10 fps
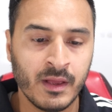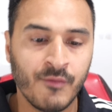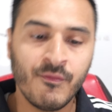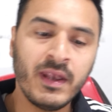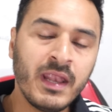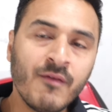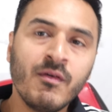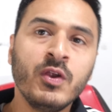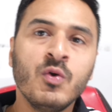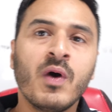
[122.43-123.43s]

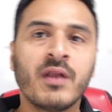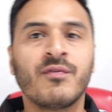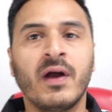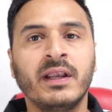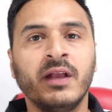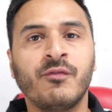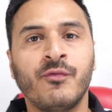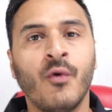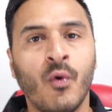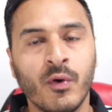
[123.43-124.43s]
Whenever you are finding
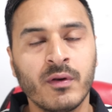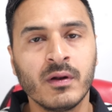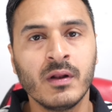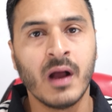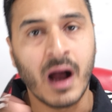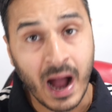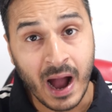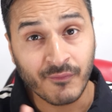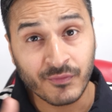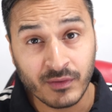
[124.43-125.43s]
for
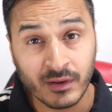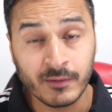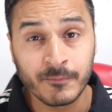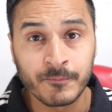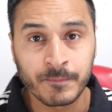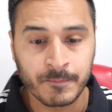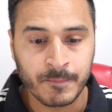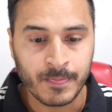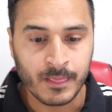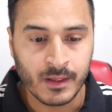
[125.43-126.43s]
after,
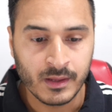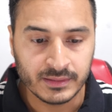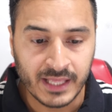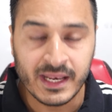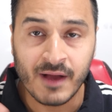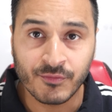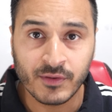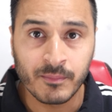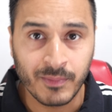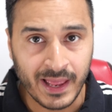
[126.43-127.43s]
then
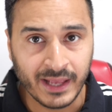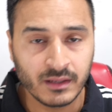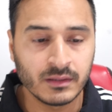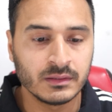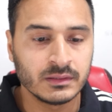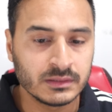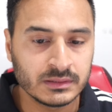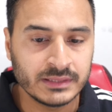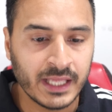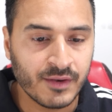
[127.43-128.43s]
after blank,
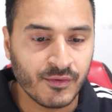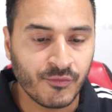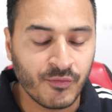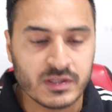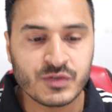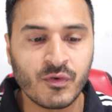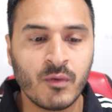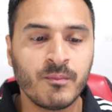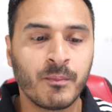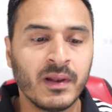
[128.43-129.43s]
then first
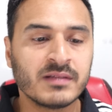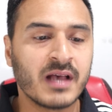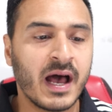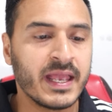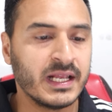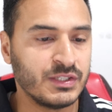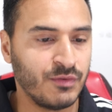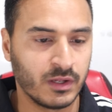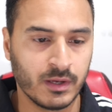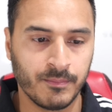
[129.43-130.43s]
form plus ing
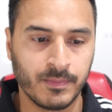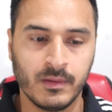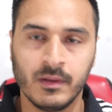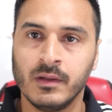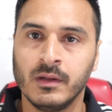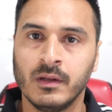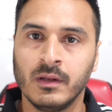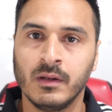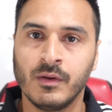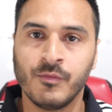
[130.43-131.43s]
will come.
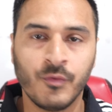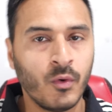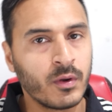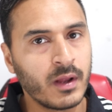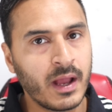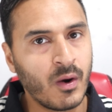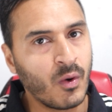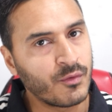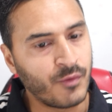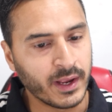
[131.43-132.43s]
For
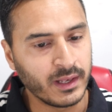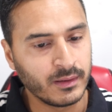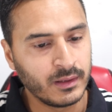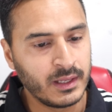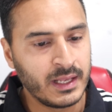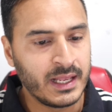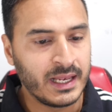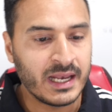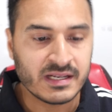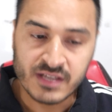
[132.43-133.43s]
or while.
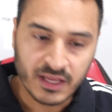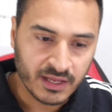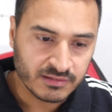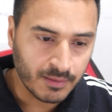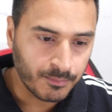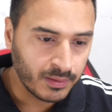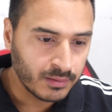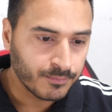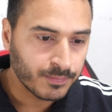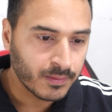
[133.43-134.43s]
Let's take an example.